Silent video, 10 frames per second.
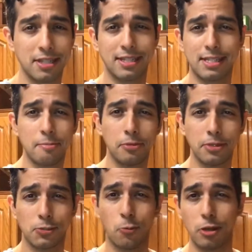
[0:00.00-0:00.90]
It's simple
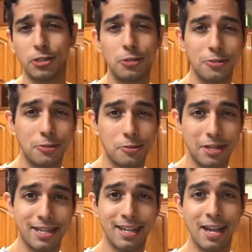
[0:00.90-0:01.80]
as 1, 2,
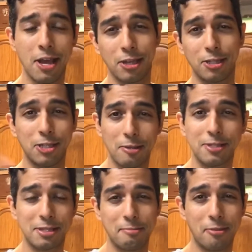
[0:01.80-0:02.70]
3. You
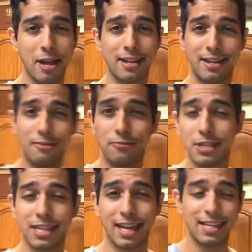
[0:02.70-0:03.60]
toast the bread,
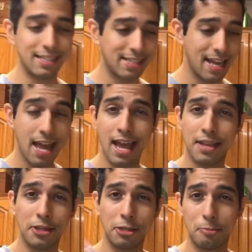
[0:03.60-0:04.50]
veganaise,
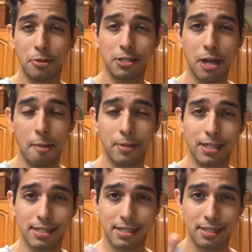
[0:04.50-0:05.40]
and then you put
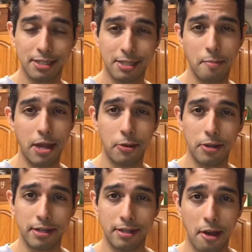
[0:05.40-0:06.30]
toppings, tomato
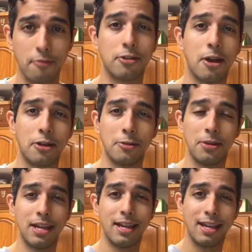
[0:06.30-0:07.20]
and avocado.
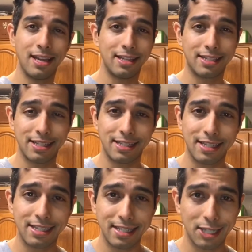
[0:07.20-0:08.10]
It's as
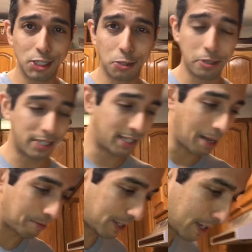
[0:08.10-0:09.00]
easy as 3
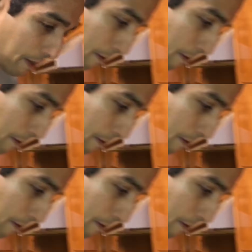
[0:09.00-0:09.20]
steps.